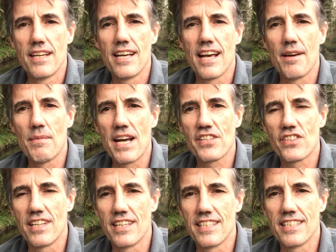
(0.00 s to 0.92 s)

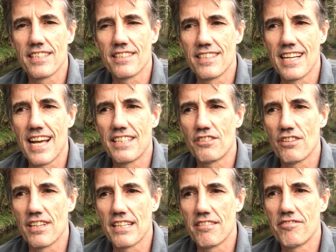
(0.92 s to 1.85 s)
Masculine doesn't
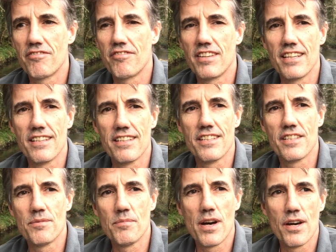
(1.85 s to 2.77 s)
naturally feel
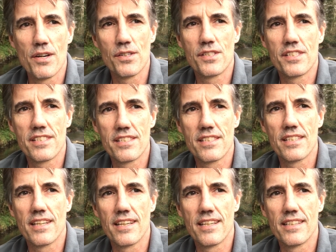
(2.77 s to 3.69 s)
the most
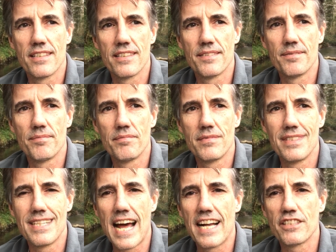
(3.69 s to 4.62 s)

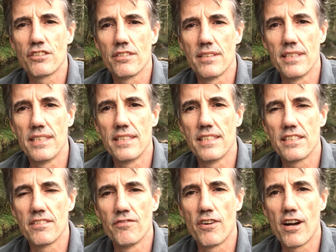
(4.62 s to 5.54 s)
natural in
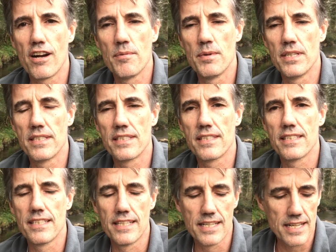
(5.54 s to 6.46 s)
this environment,
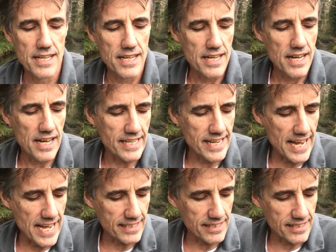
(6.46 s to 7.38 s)
and
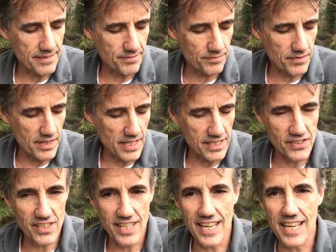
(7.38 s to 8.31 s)
yet
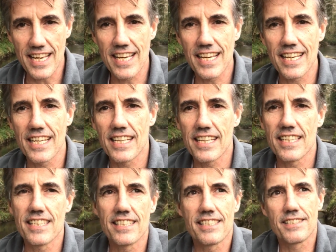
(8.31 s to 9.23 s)
this king
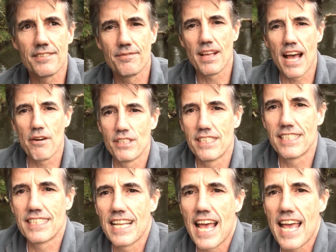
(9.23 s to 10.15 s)
is, I would
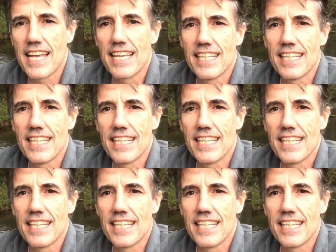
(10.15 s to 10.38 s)
say,